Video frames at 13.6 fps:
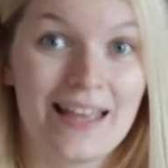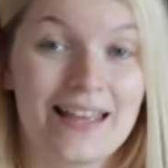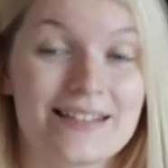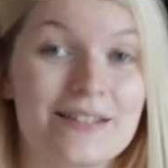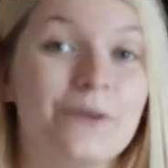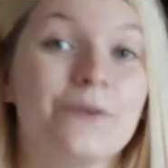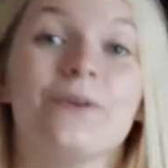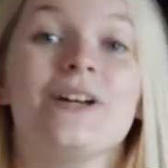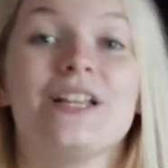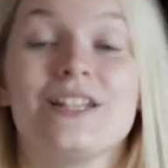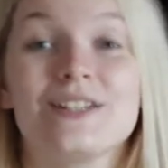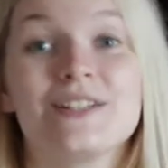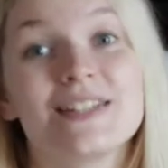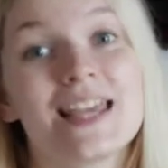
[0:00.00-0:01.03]
So
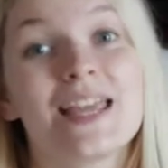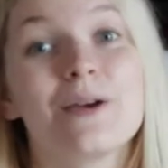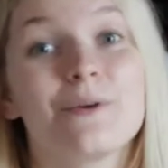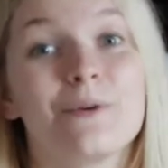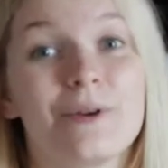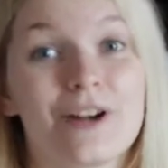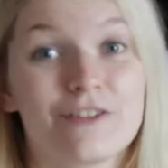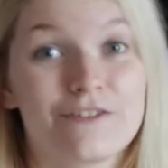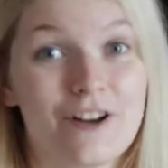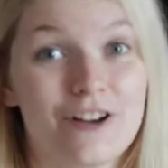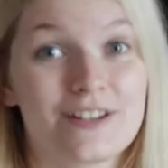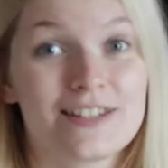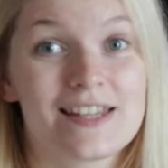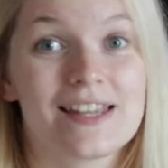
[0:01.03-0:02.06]
today we're
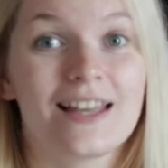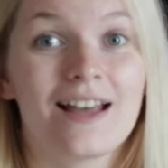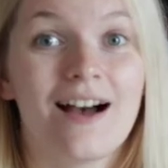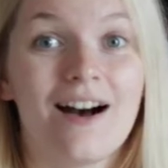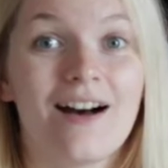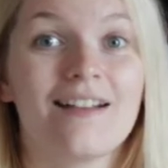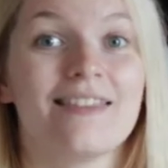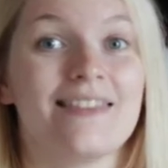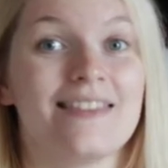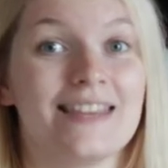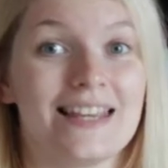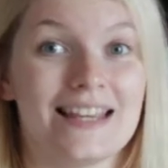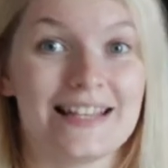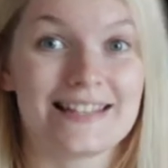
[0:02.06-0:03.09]
focusing on
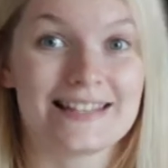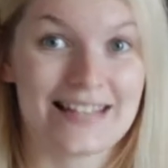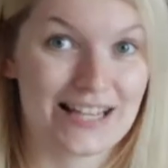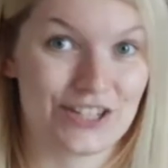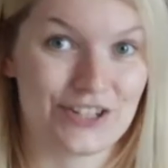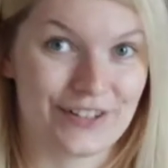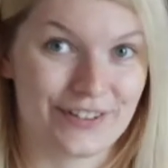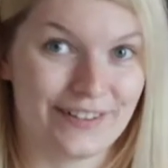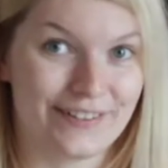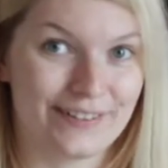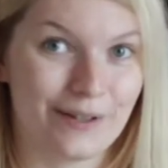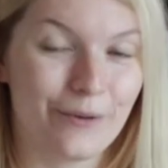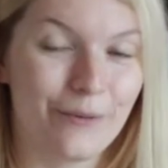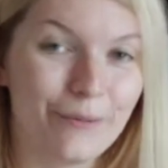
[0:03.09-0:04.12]
the
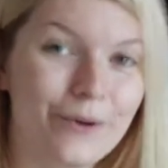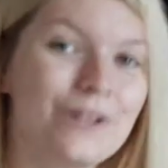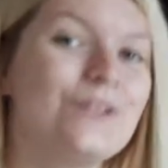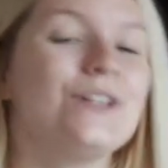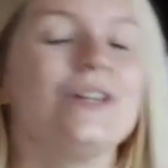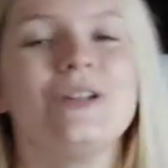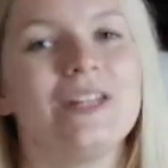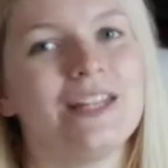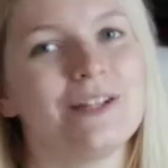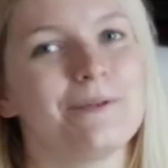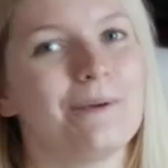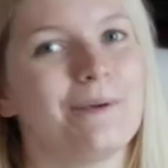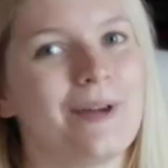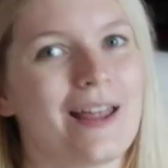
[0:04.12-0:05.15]
essentials. What do you need
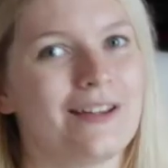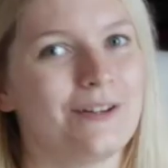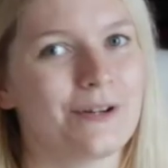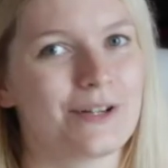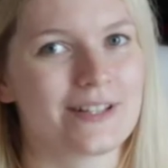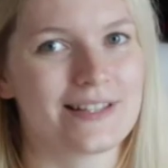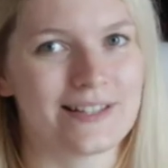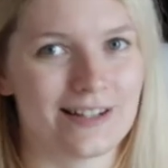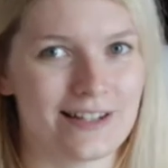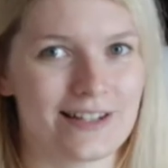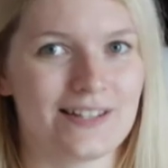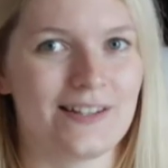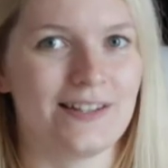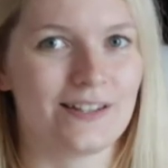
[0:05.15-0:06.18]
when you're
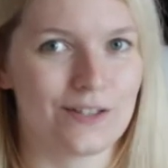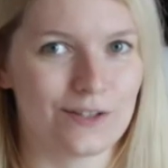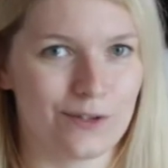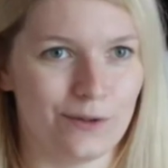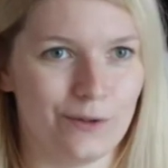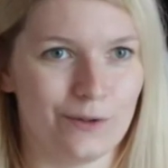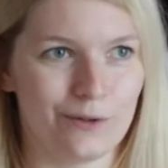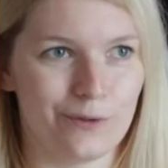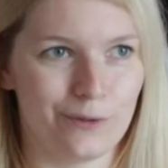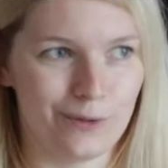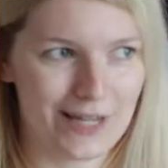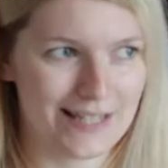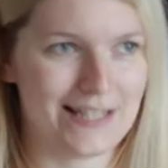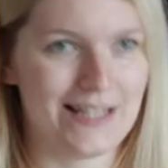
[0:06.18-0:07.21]
starting to
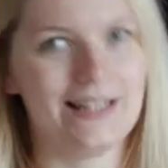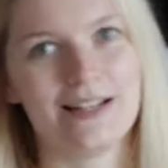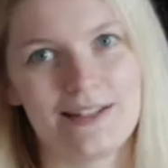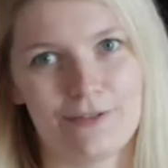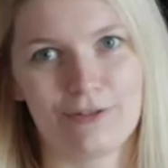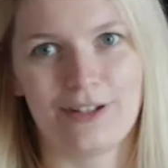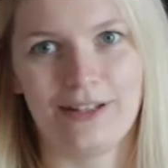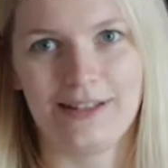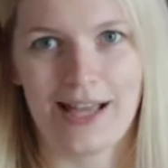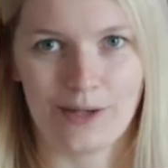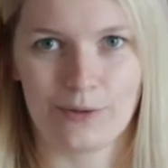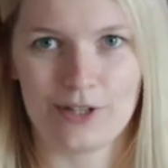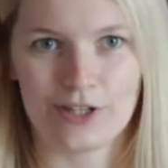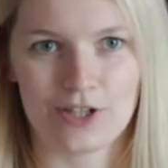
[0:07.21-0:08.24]
read in a different
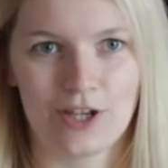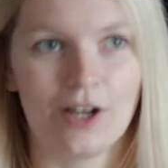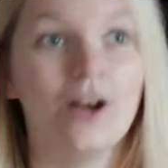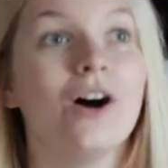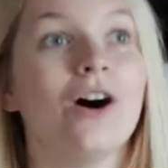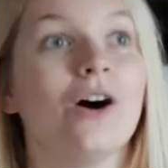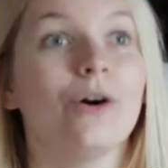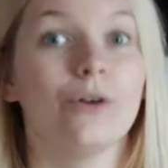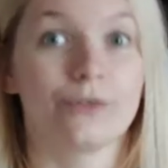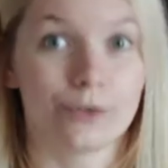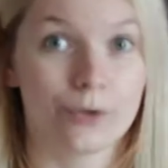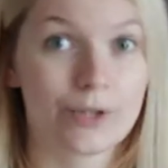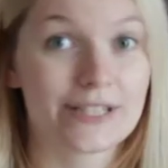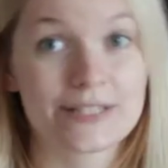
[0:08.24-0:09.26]
language? Of
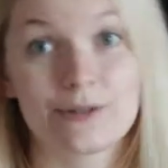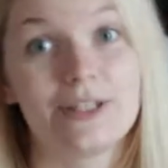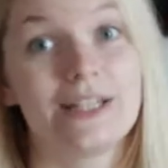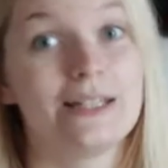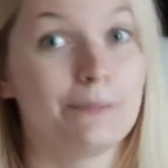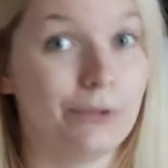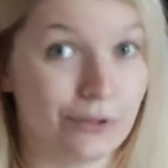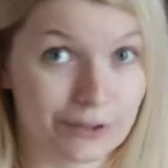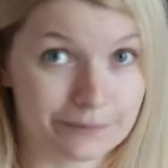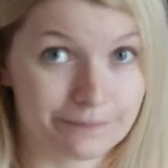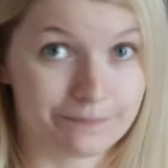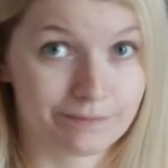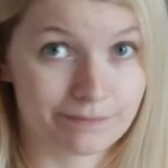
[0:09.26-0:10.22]
course you need a book.